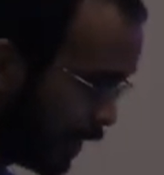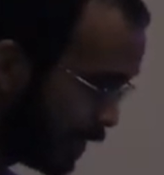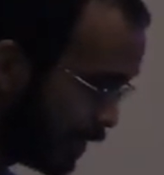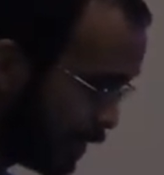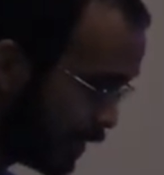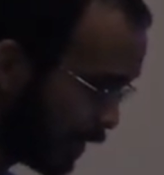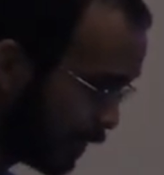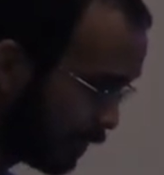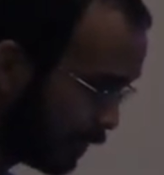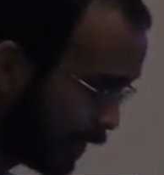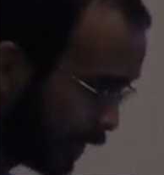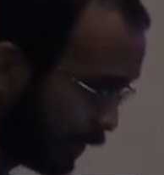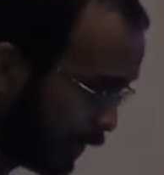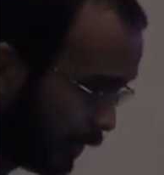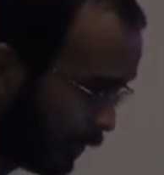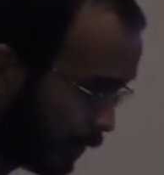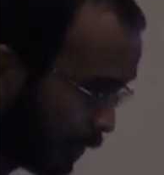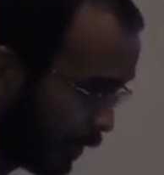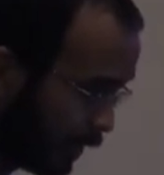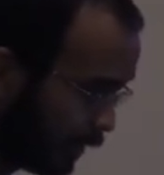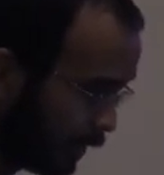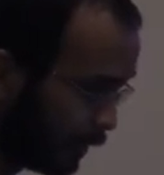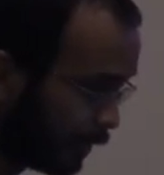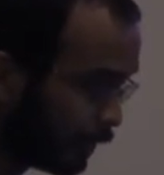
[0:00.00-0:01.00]
need to have nothing
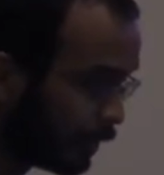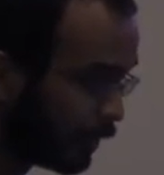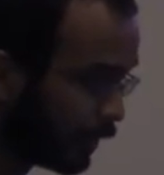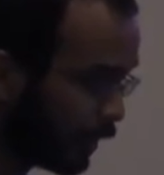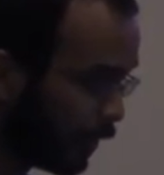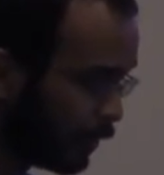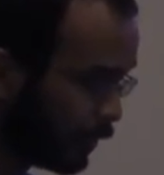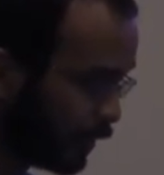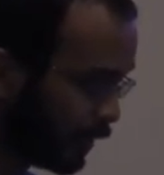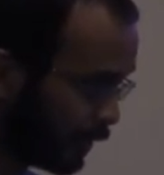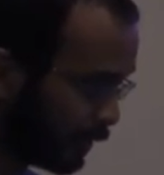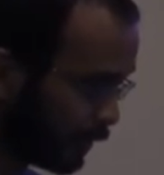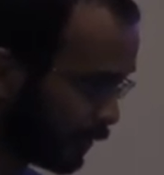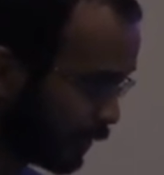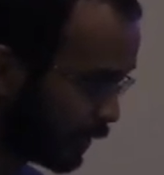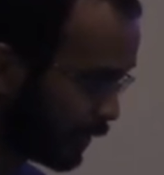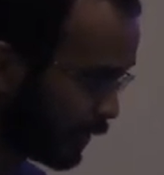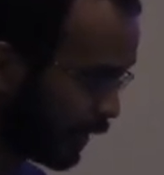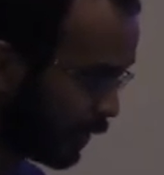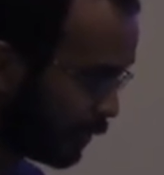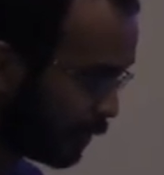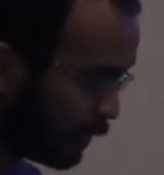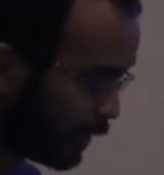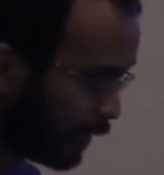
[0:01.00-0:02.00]
run only the first
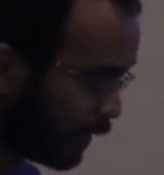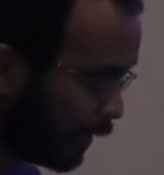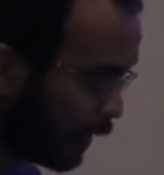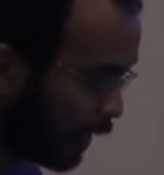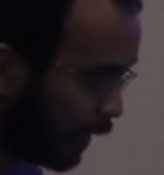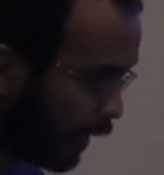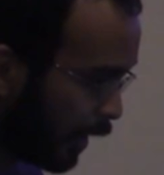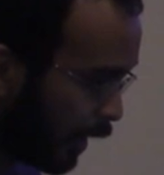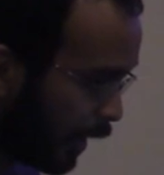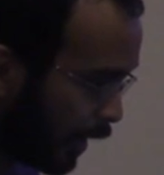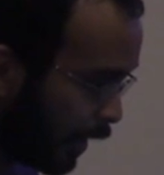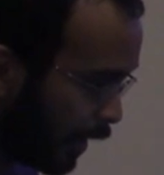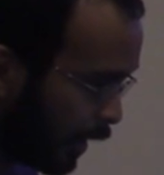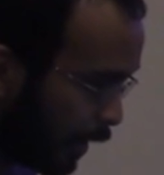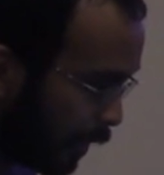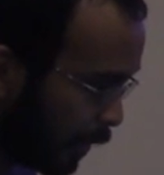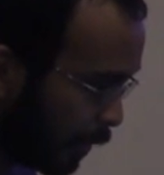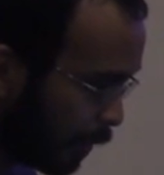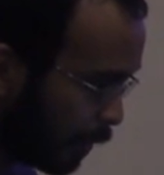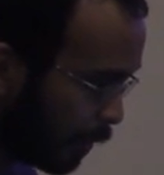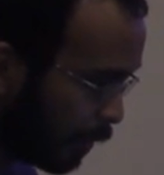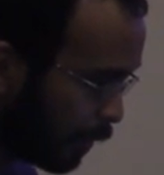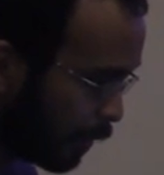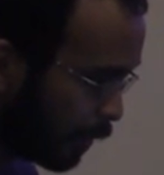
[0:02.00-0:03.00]
time.
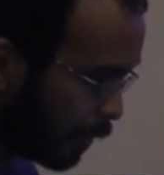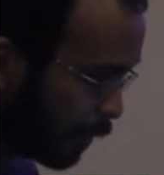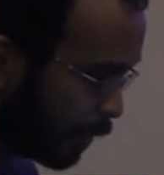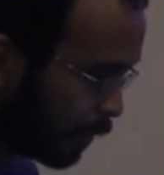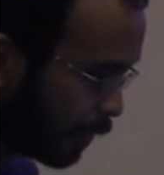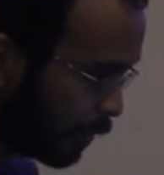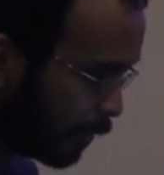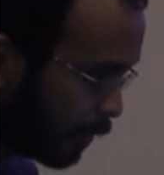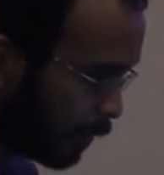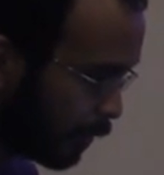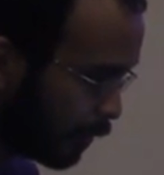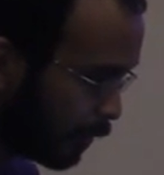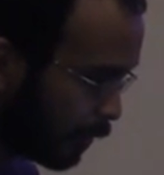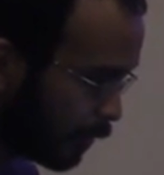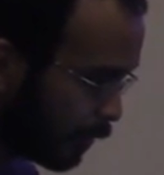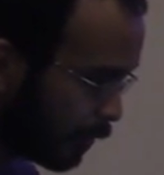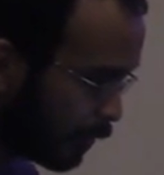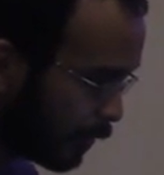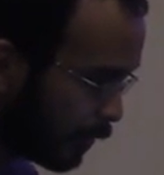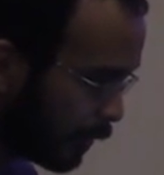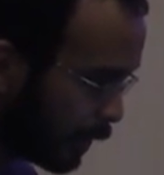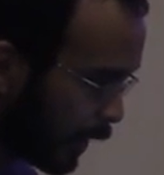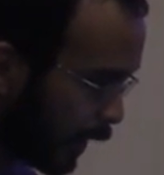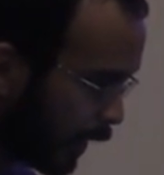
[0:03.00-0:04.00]
Um,
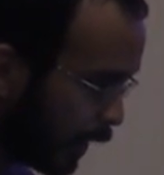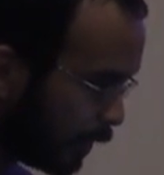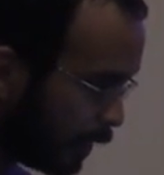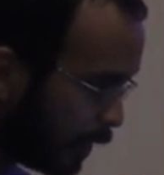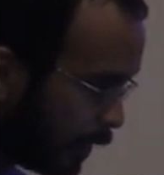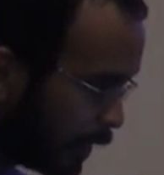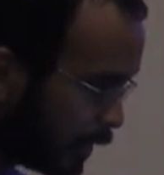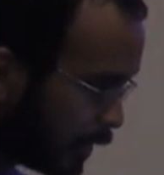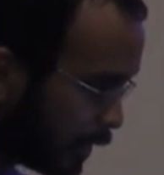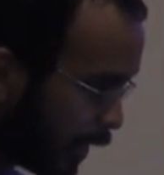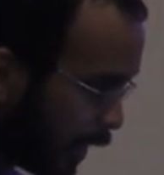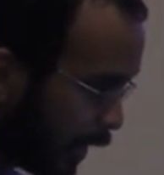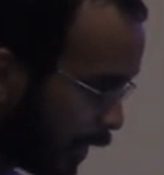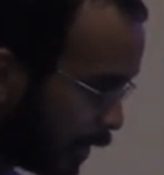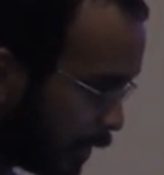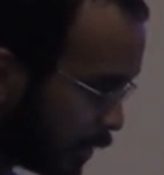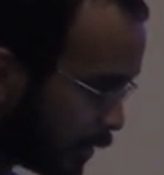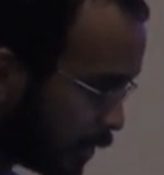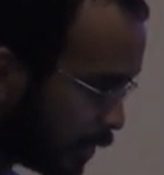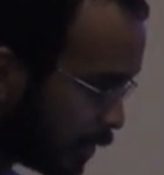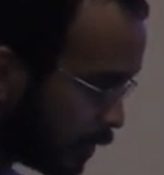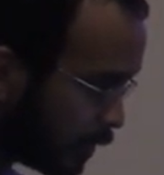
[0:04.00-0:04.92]
in this case,